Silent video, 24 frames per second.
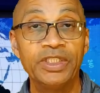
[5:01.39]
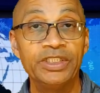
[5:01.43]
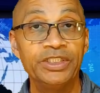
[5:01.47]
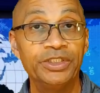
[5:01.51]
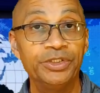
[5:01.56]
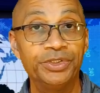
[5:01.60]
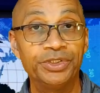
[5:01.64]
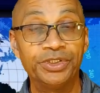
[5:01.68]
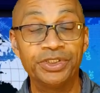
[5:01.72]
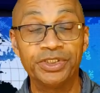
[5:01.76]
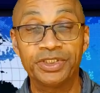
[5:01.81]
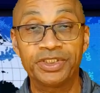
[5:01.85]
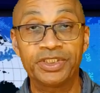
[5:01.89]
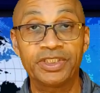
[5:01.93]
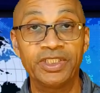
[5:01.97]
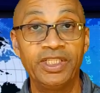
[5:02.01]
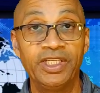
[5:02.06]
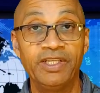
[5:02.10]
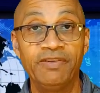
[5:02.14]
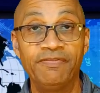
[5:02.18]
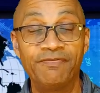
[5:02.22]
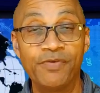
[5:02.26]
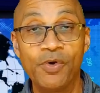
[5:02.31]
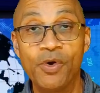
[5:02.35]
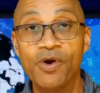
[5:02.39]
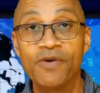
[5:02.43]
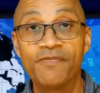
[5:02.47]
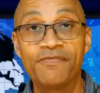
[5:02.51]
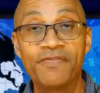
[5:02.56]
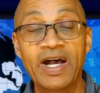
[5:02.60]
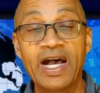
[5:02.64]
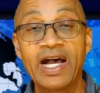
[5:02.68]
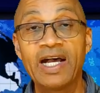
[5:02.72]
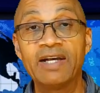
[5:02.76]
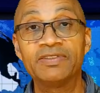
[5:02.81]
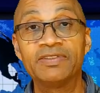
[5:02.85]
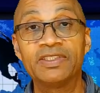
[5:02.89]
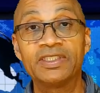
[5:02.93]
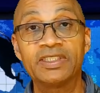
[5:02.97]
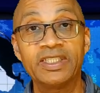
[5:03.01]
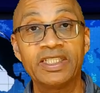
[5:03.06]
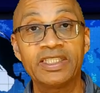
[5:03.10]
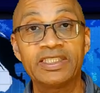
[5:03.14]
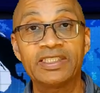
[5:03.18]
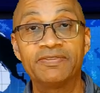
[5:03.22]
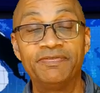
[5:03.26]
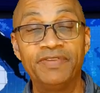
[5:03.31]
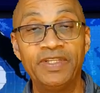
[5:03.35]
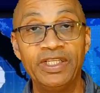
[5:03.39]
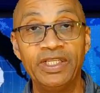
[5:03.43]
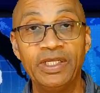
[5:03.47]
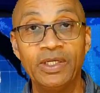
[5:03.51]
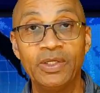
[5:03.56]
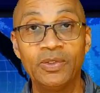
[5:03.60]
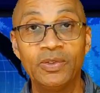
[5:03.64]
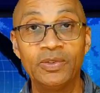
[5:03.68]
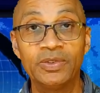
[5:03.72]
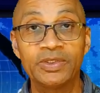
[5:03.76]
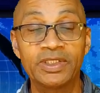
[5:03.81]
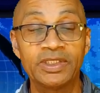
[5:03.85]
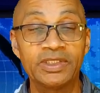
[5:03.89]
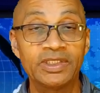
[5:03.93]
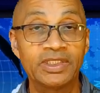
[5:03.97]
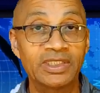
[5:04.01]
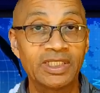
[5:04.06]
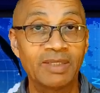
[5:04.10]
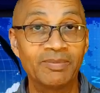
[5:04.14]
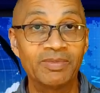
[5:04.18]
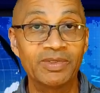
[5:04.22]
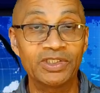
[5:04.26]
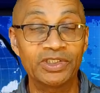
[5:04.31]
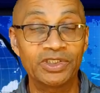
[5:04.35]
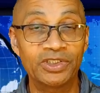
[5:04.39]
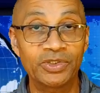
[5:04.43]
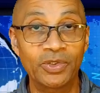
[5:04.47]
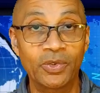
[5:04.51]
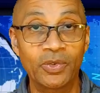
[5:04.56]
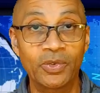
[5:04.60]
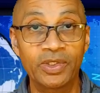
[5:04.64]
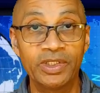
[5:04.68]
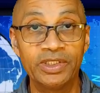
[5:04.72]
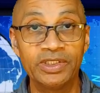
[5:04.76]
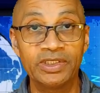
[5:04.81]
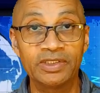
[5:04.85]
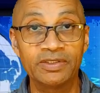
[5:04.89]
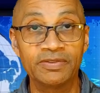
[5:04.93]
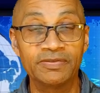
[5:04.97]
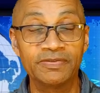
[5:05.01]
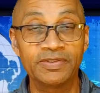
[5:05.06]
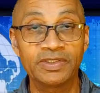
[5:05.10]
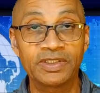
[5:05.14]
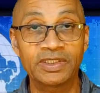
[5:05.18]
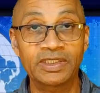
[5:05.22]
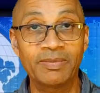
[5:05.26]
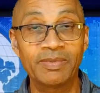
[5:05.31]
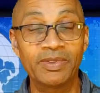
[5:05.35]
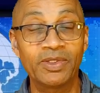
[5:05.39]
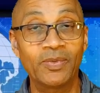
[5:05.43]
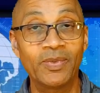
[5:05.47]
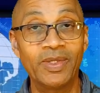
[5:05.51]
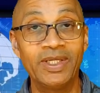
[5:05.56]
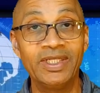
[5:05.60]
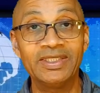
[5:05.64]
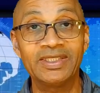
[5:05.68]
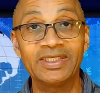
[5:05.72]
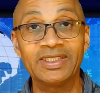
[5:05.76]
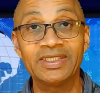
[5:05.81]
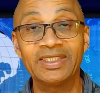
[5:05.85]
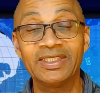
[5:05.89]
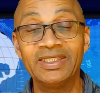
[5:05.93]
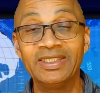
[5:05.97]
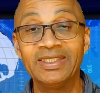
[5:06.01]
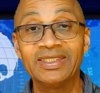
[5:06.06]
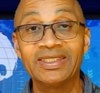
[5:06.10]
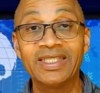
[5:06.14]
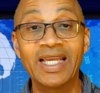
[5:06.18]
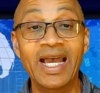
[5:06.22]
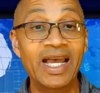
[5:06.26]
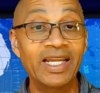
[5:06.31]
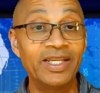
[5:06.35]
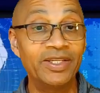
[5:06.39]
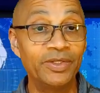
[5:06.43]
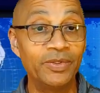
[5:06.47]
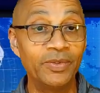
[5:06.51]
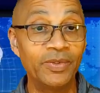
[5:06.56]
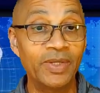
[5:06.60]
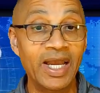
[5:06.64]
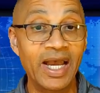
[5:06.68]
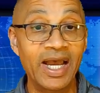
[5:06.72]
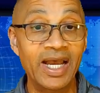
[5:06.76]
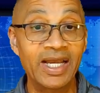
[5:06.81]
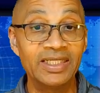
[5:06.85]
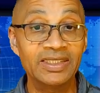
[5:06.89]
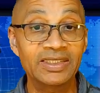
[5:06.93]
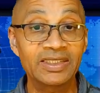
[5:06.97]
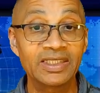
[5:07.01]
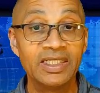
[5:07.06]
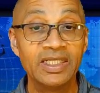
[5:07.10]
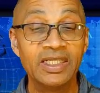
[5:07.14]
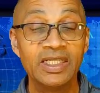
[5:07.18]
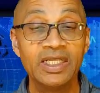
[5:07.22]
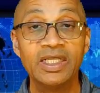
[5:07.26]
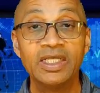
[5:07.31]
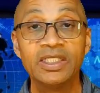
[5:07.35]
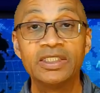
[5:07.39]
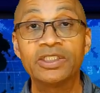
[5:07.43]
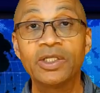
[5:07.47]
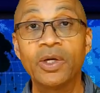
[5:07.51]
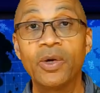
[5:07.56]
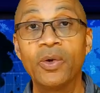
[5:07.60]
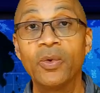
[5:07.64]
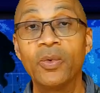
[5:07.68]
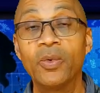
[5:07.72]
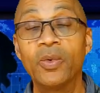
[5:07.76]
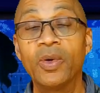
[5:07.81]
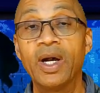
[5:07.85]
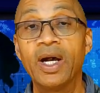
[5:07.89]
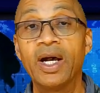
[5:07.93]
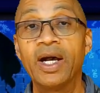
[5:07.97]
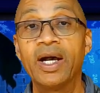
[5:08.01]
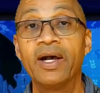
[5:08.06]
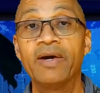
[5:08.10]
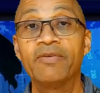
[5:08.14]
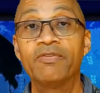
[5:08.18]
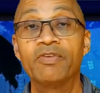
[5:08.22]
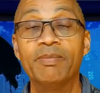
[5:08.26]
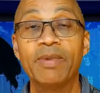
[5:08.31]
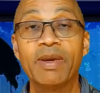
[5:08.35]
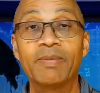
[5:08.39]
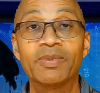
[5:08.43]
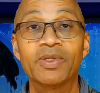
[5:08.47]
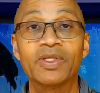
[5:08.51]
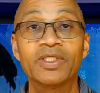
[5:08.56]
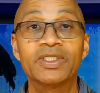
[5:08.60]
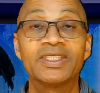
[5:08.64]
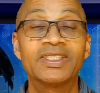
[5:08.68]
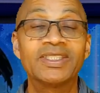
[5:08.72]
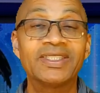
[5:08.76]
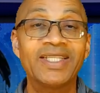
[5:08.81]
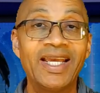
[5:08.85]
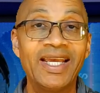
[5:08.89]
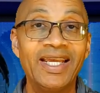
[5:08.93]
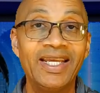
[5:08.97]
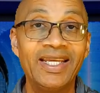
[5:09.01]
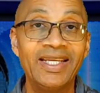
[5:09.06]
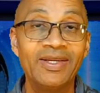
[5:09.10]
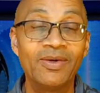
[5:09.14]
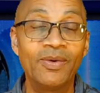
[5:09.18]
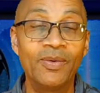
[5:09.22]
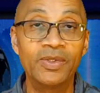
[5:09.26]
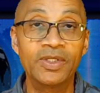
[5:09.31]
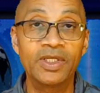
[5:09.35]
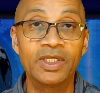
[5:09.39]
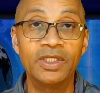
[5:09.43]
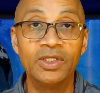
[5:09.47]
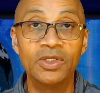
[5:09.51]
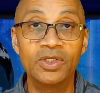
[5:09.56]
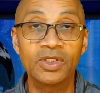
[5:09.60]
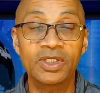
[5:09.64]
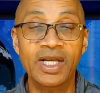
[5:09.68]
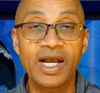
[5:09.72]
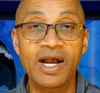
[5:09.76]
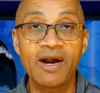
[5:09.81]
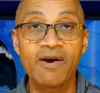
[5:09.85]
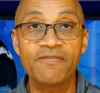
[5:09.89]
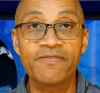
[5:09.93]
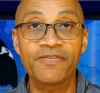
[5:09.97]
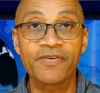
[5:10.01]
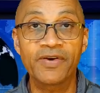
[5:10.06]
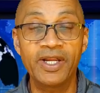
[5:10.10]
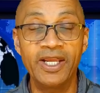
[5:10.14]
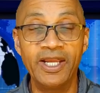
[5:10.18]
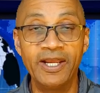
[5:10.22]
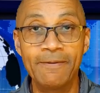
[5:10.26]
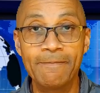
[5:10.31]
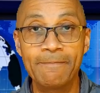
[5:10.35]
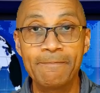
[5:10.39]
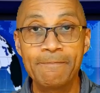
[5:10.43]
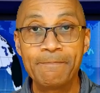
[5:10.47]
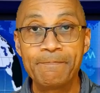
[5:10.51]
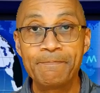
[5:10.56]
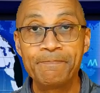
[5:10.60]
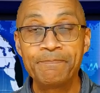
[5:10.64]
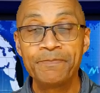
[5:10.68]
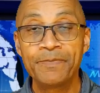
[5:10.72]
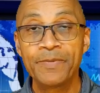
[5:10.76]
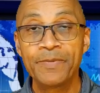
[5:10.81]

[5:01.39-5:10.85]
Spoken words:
and you should see 4, 5, 6 videos and some of the stories of some of the ways that he's gotten you guys. So remember to stay on the lookout for him.